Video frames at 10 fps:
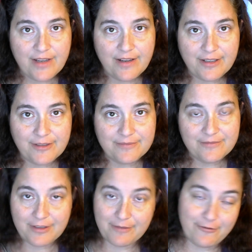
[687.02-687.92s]

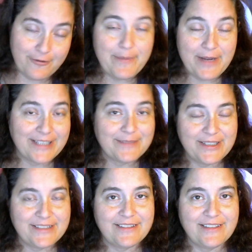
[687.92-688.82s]
pass,
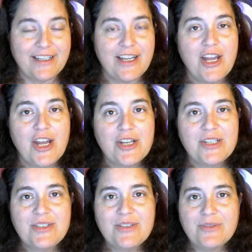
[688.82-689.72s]
basically,
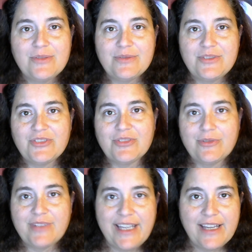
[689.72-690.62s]
to
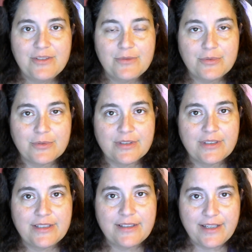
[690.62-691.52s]
do the Kanto Tour,
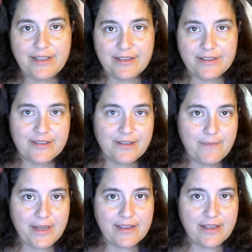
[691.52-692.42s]
and Niantic is going to
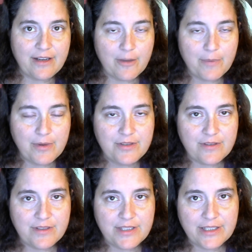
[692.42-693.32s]
make that up
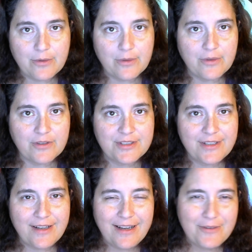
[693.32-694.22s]
to the ticket
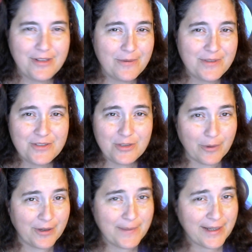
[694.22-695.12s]
holders. I really wasn't too
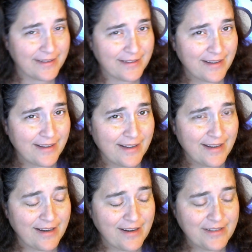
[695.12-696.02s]
worried about it,
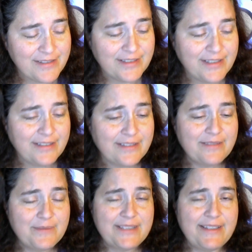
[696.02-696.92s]
honestly.
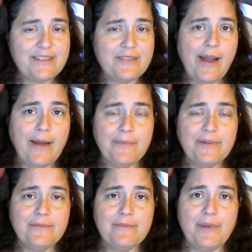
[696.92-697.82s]
Mistakes do
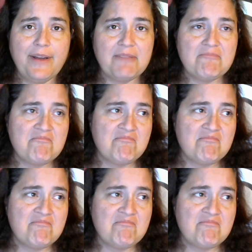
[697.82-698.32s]
happen, but